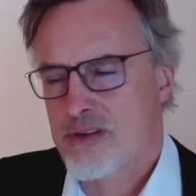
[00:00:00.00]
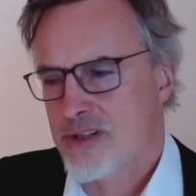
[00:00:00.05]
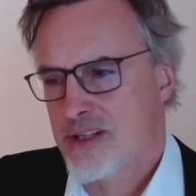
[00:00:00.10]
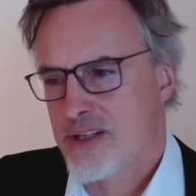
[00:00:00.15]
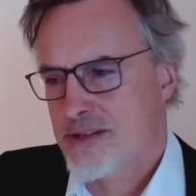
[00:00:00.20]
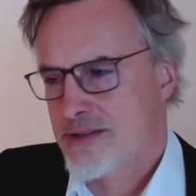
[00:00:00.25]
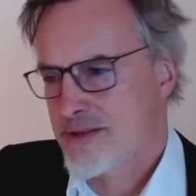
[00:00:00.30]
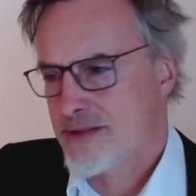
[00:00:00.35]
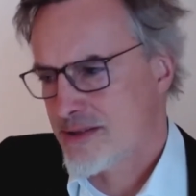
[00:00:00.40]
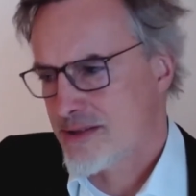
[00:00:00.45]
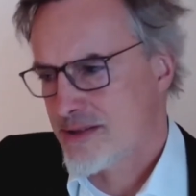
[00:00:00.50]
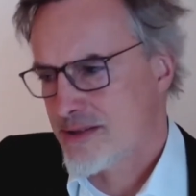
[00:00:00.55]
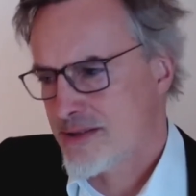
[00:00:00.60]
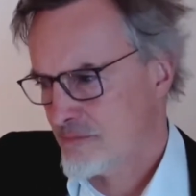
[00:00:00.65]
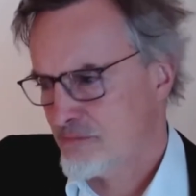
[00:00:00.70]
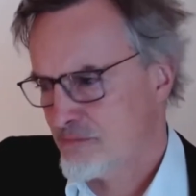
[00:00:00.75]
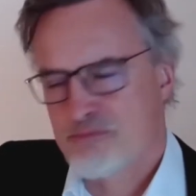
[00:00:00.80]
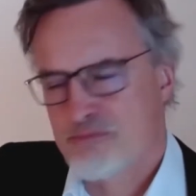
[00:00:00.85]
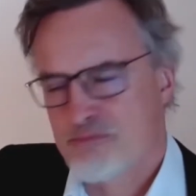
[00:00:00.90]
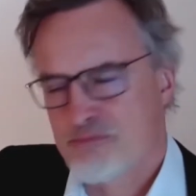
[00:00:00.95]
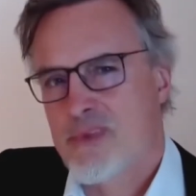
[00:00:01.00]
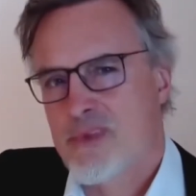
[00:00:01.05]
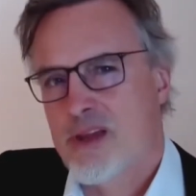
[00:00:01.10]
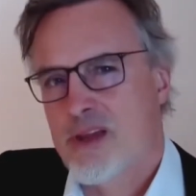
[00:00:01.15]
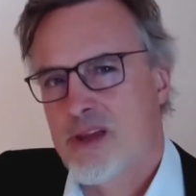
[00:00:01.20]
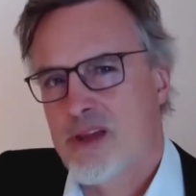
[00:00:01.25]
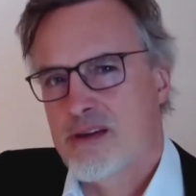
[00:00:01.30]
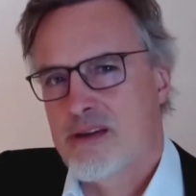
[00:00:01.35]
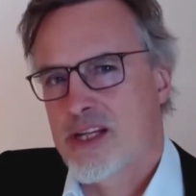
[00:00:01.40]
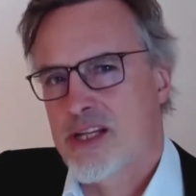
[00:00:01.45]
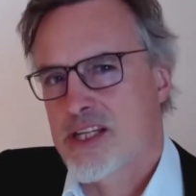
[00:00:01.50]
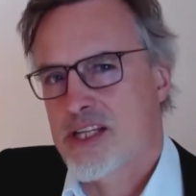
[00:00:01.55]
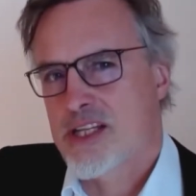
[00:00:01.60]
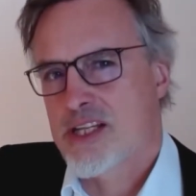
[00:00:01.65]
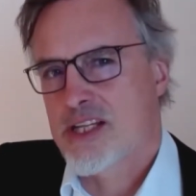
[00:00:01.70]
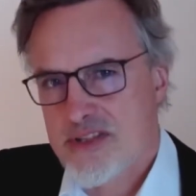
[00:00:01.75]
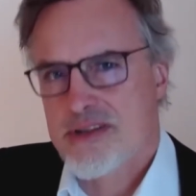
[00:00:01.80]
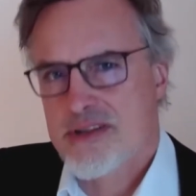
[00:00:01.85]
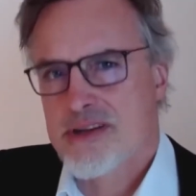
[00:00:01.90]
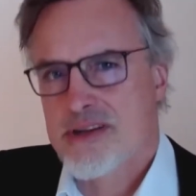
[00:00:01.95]
It's
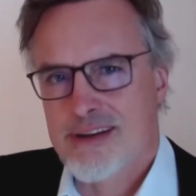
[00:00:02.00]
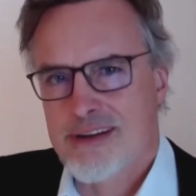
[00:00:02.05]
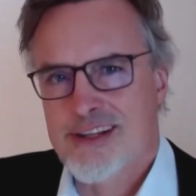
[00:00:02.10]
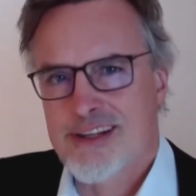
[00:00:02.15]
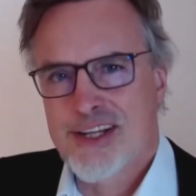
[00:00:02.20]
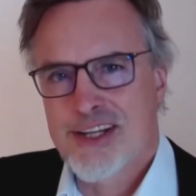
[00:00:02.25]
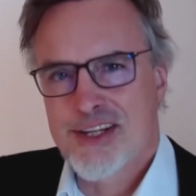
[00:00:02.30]
physical,